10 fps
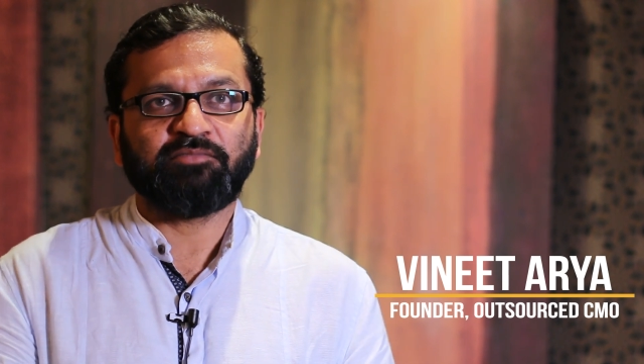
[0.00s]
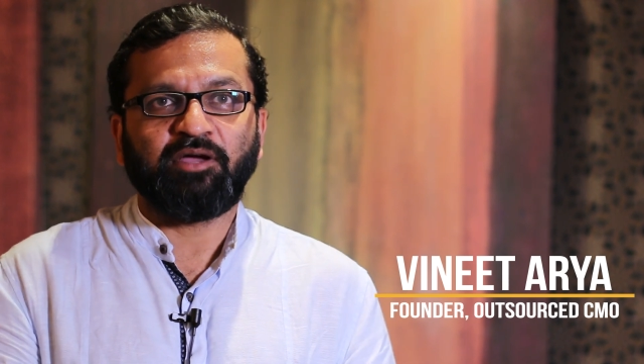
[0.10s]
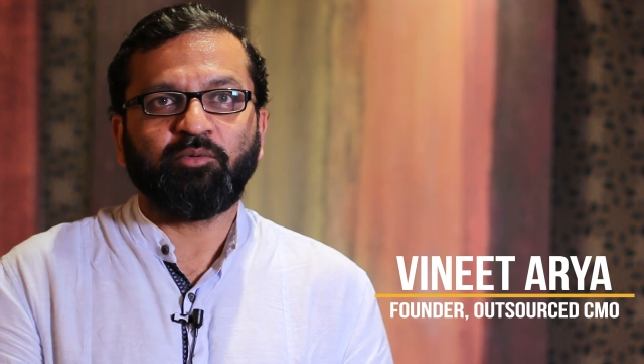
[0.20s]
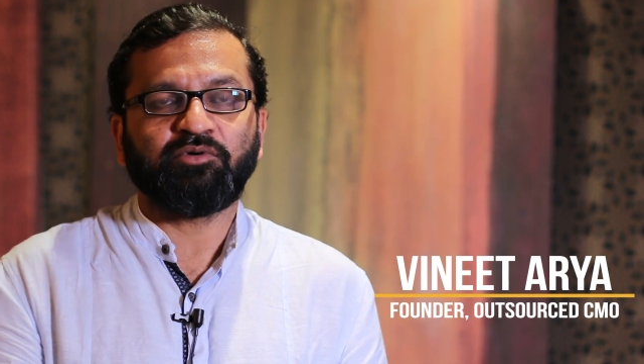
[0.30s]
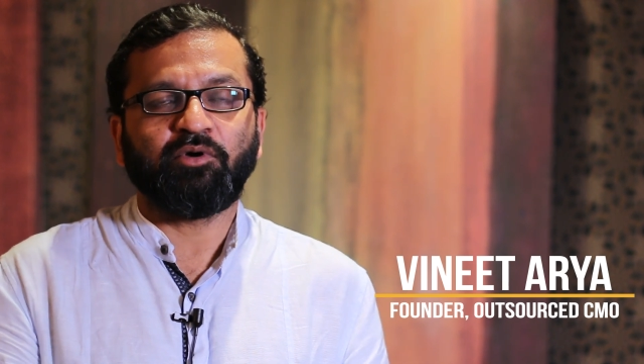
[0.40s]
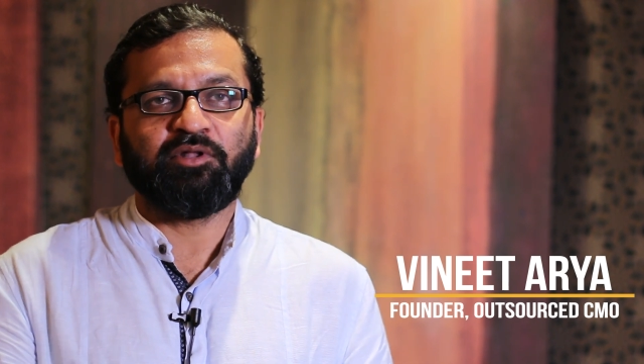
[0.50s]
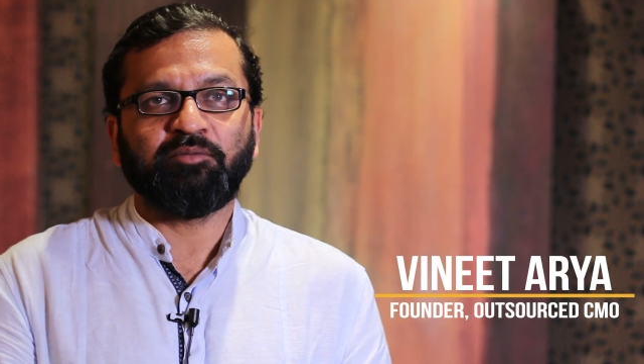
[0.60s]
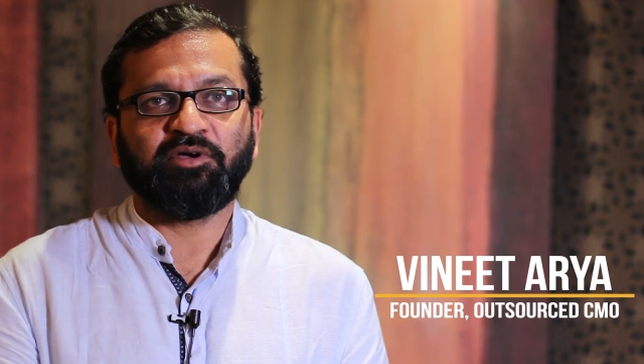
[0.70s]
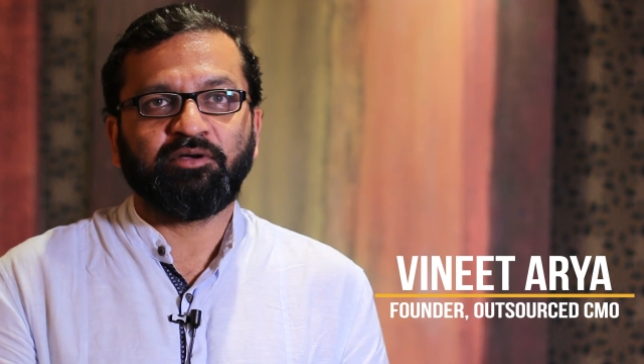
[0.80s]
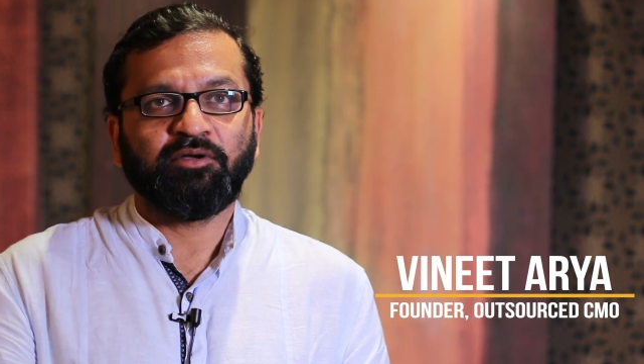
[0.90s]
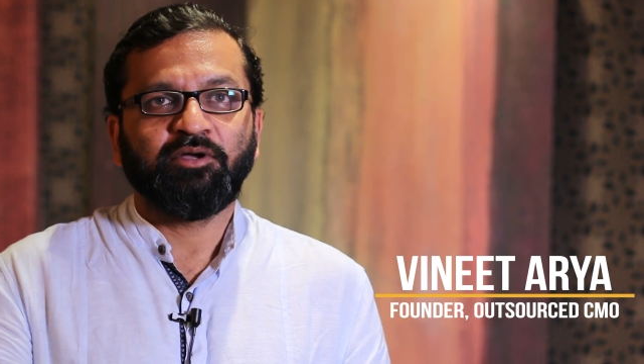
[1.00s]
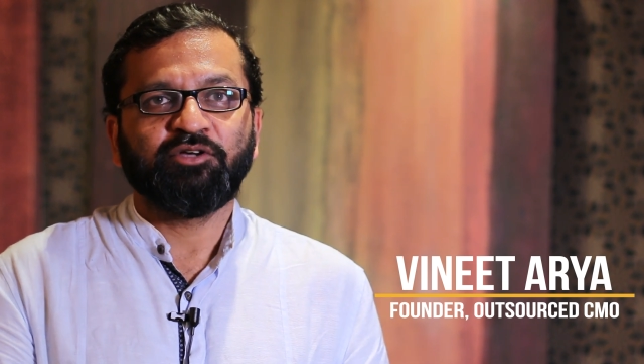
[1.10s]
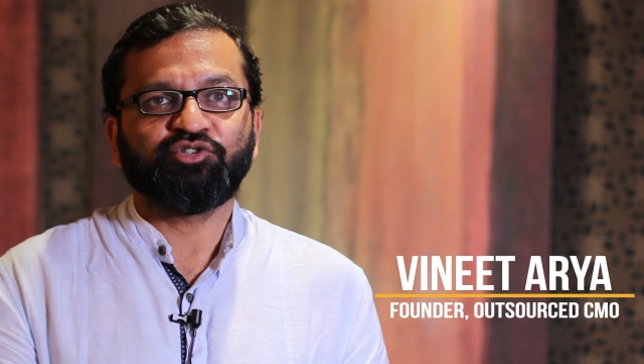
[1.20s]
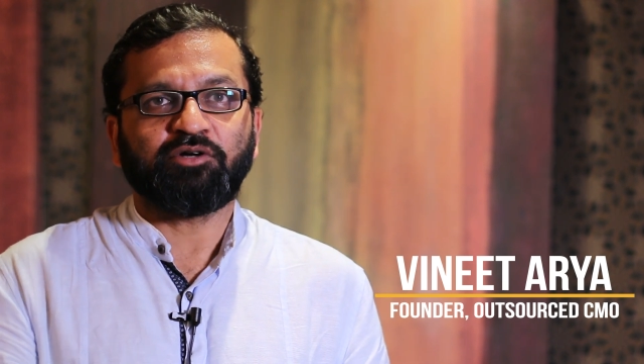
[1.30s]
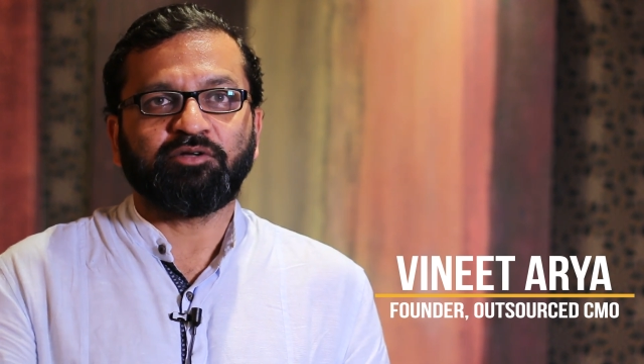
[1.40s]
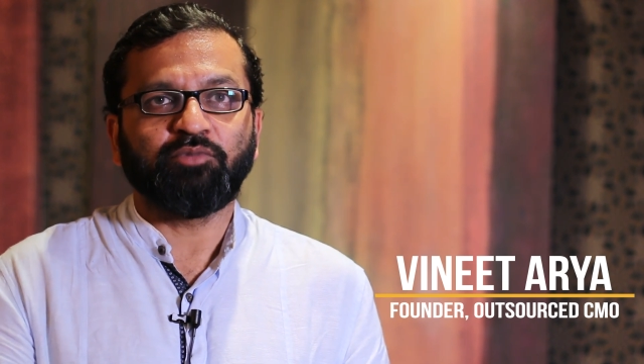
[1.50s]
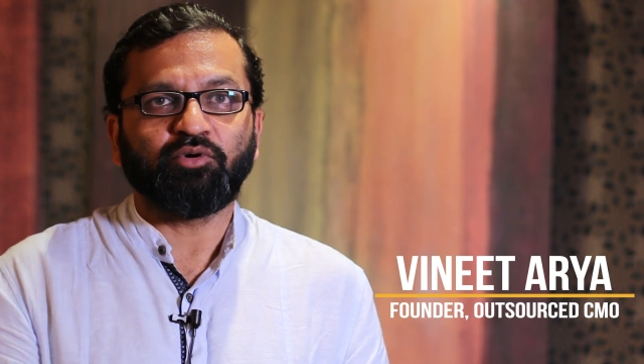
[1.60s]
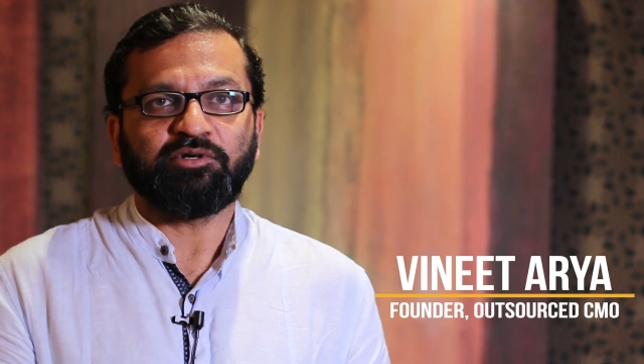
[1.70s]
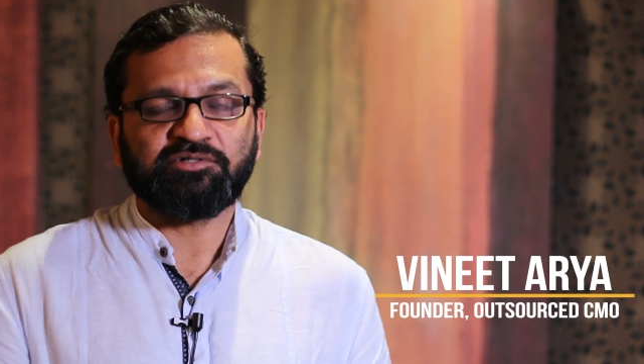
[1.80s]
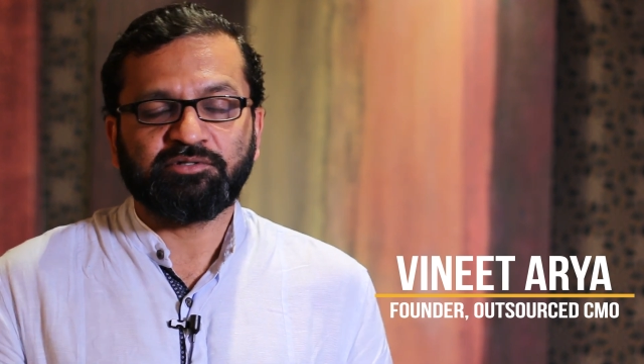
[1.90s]
I would call them a short-term
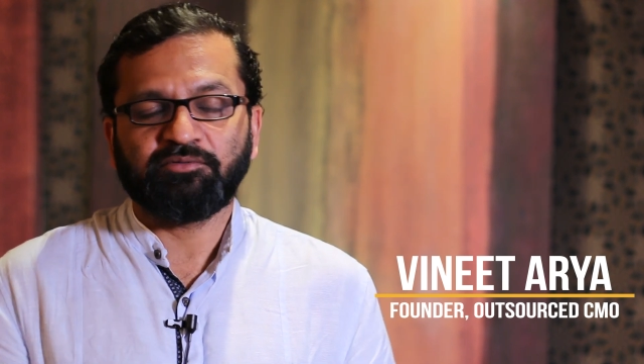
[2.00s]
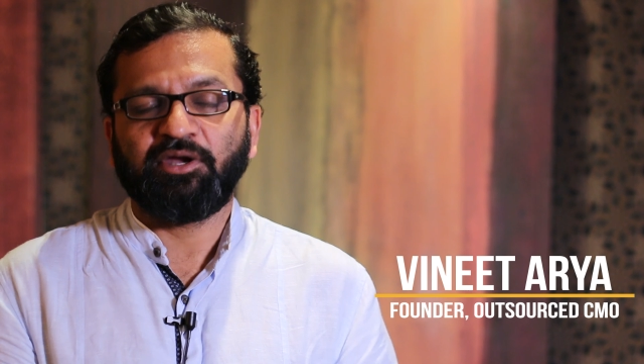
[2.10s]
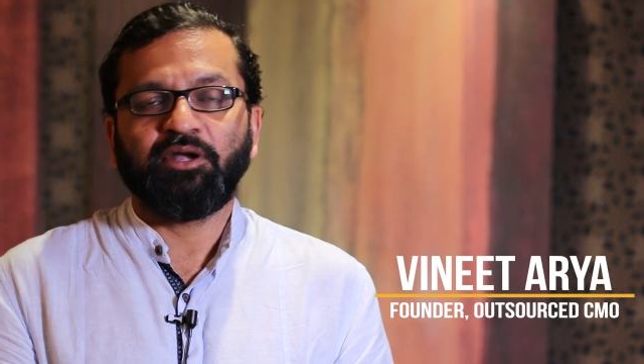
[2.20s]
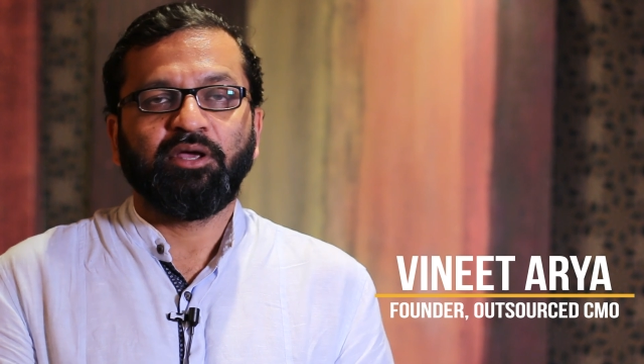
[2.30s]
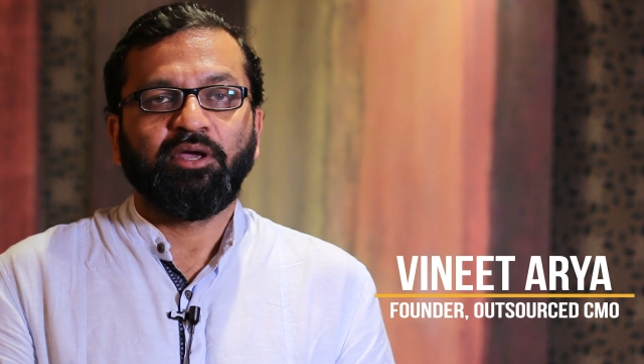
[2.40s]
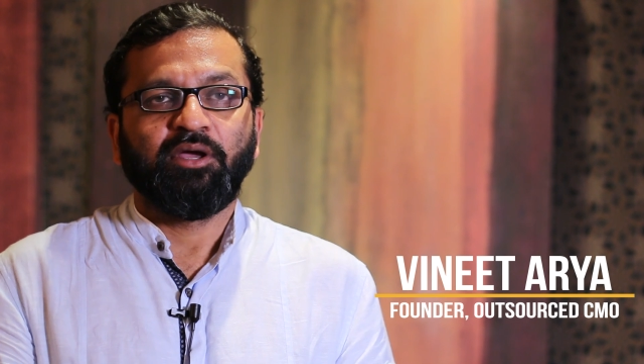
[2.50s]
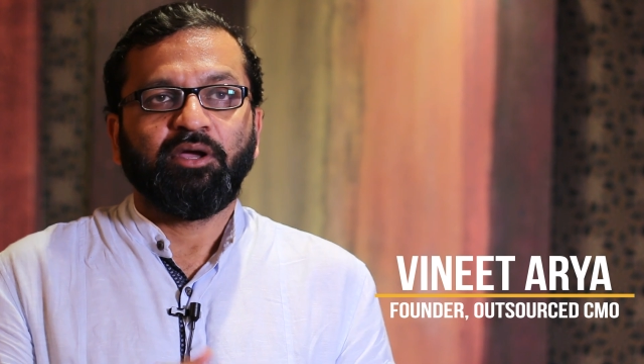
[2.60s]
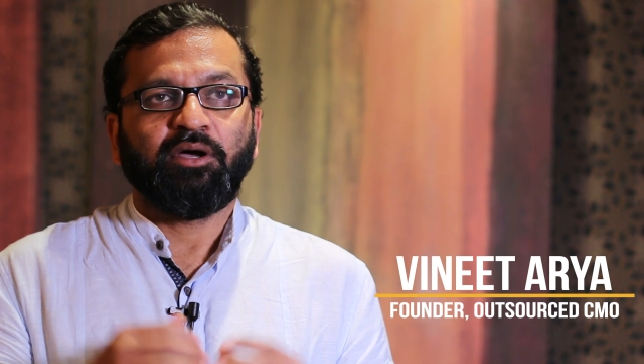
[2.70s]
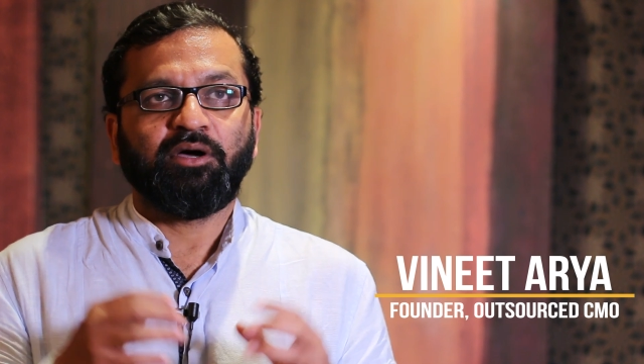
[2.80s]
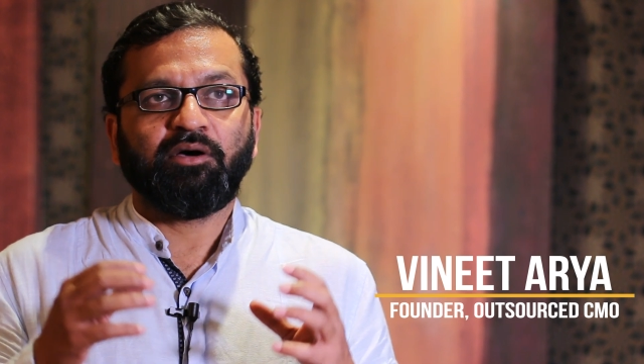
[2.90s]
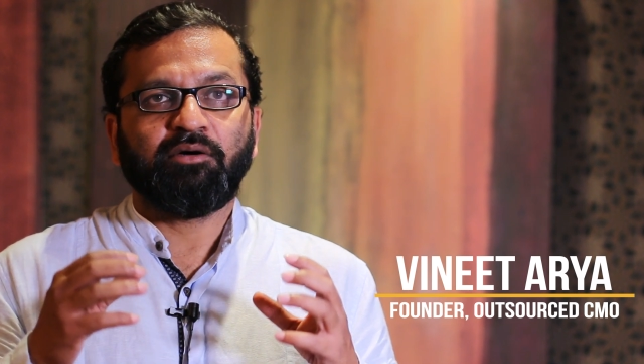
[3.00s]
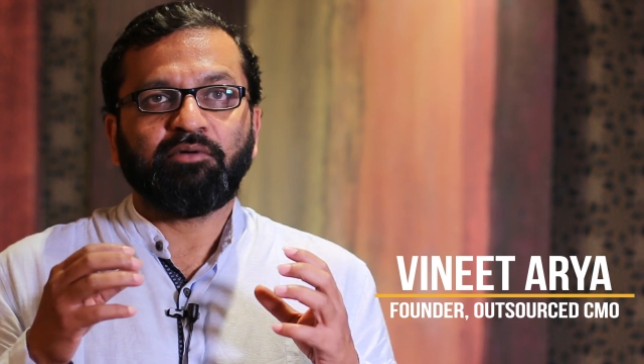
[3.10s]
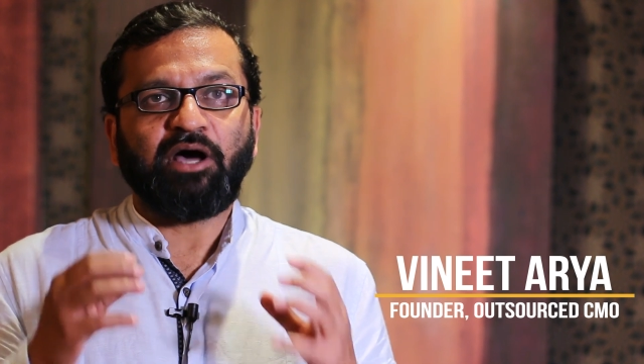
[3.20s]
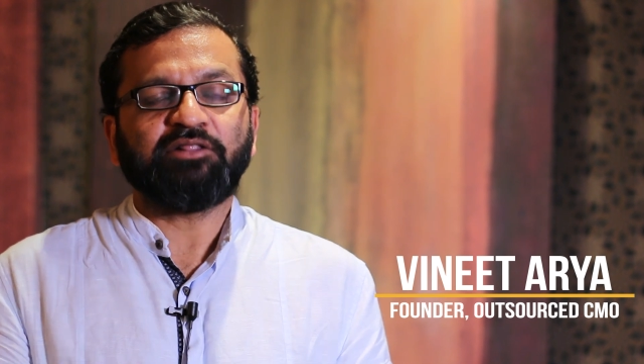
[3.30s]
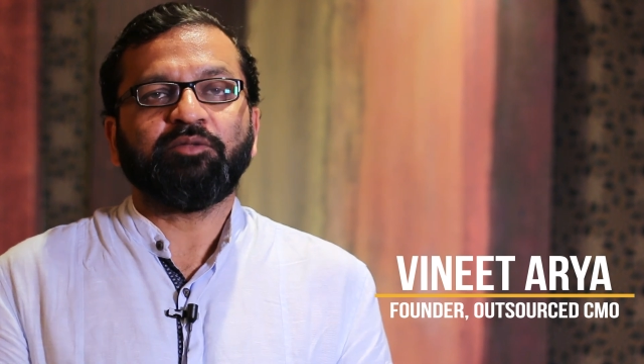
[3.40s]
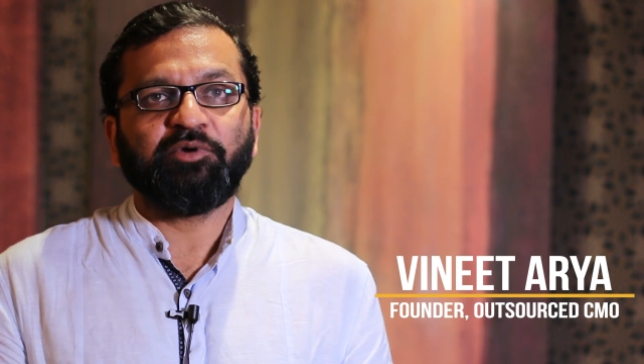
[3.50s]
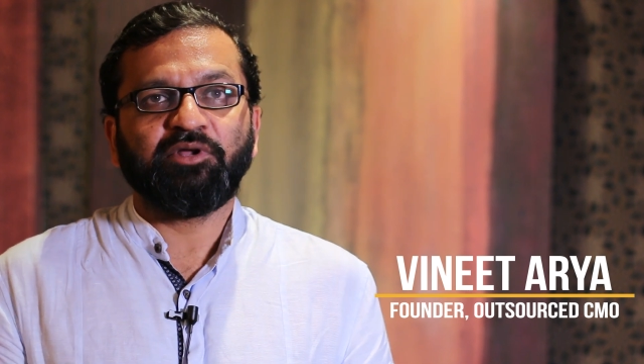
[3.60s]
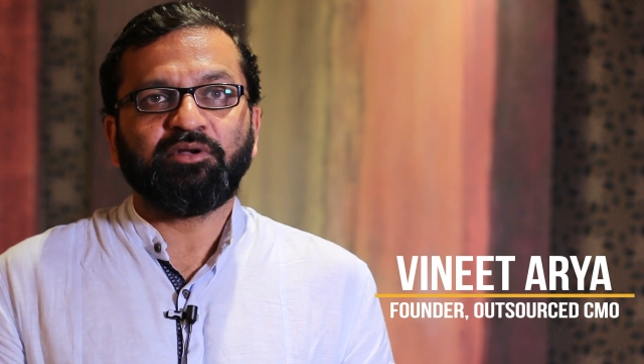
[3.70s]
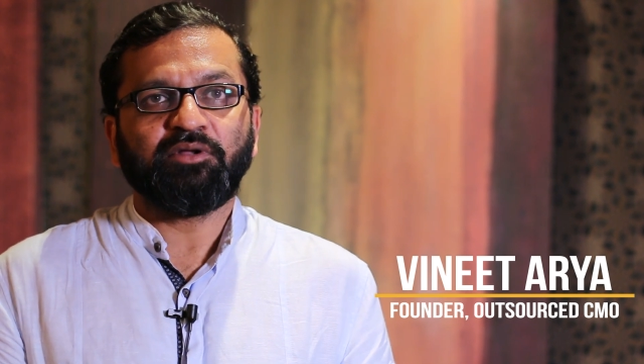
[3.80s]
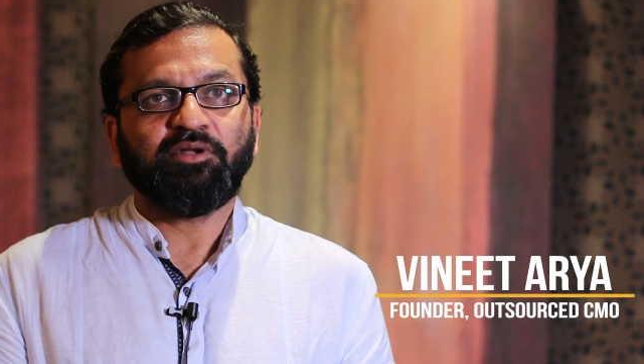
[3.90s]
brokers, right?
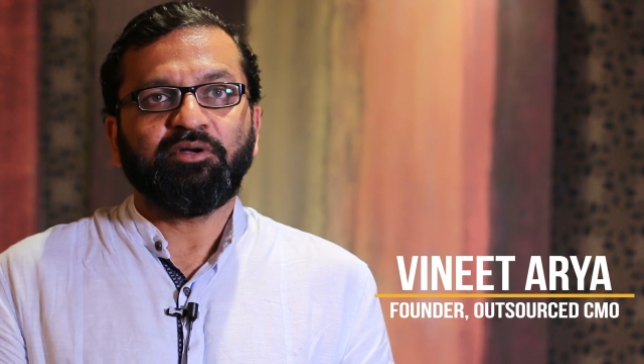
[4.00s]
Entrepreneur